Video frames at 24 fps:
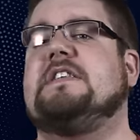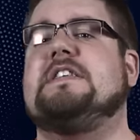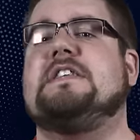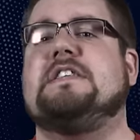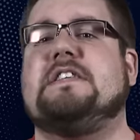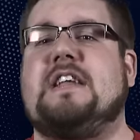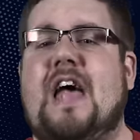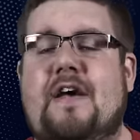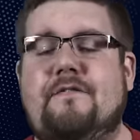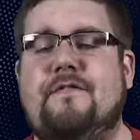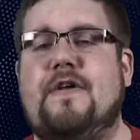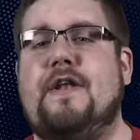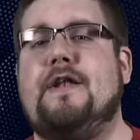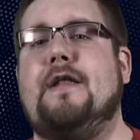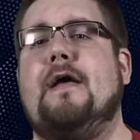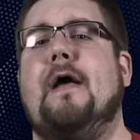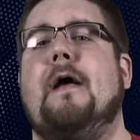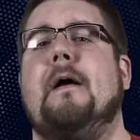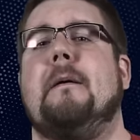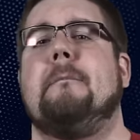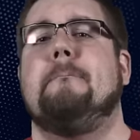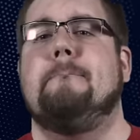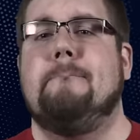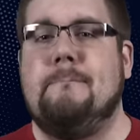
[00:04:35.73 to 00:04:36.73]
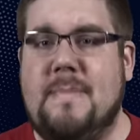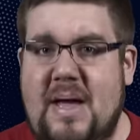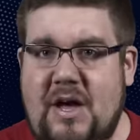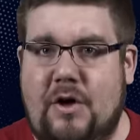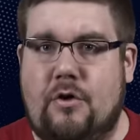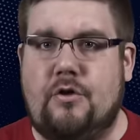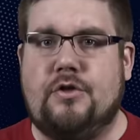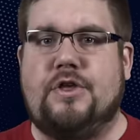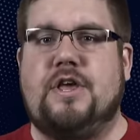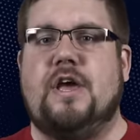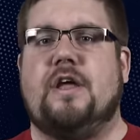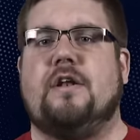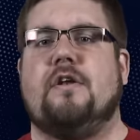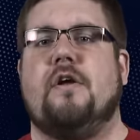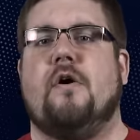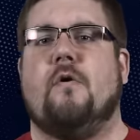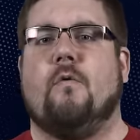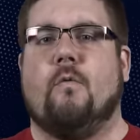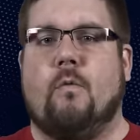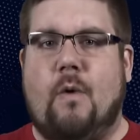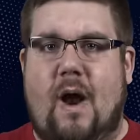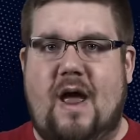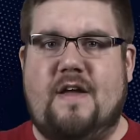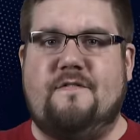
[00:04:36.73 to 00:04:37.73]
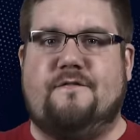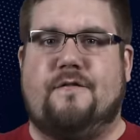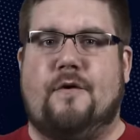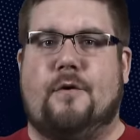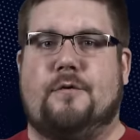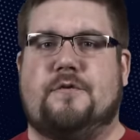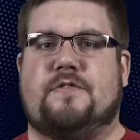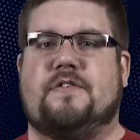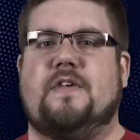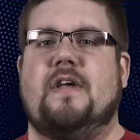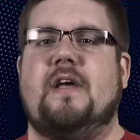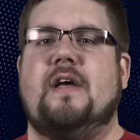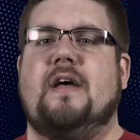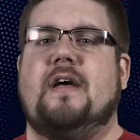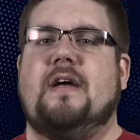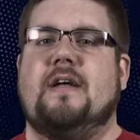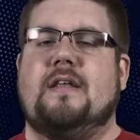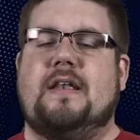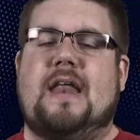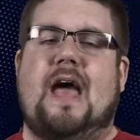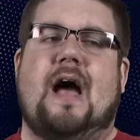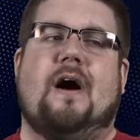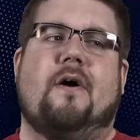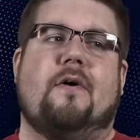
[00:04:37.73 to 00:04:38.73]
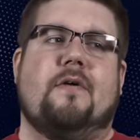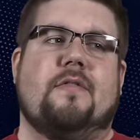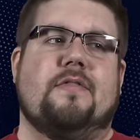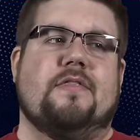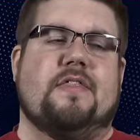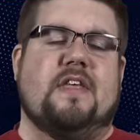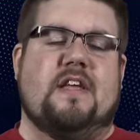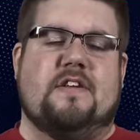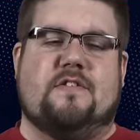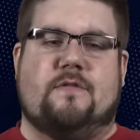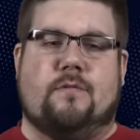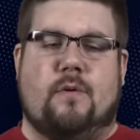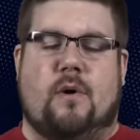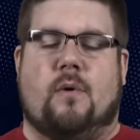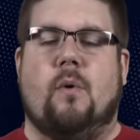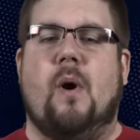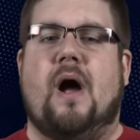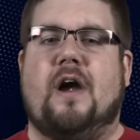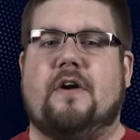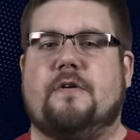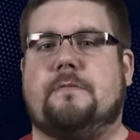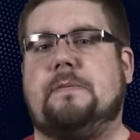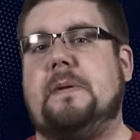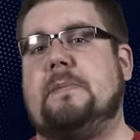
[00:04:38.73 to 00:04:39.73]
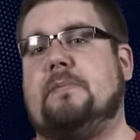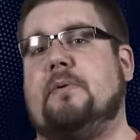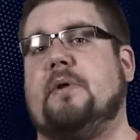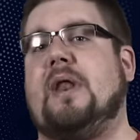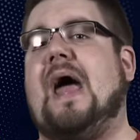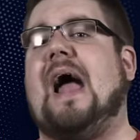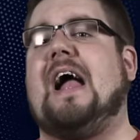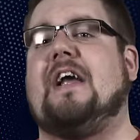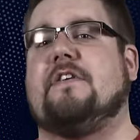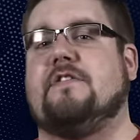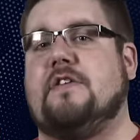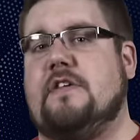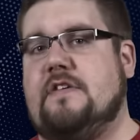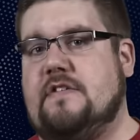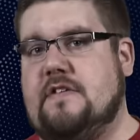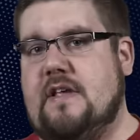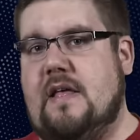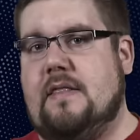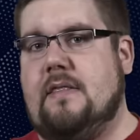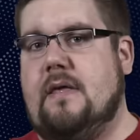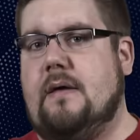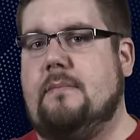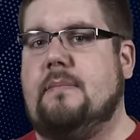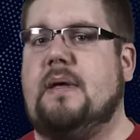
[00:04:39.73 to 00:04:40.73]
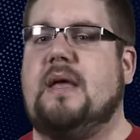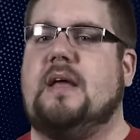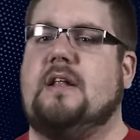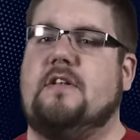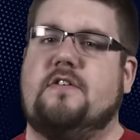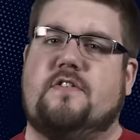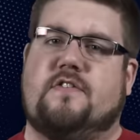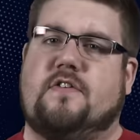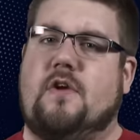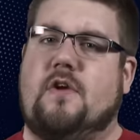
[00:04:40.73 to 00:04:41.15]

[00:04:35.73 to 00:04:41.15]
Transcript: 7 million rifles. Now, this requires people to actually send them in,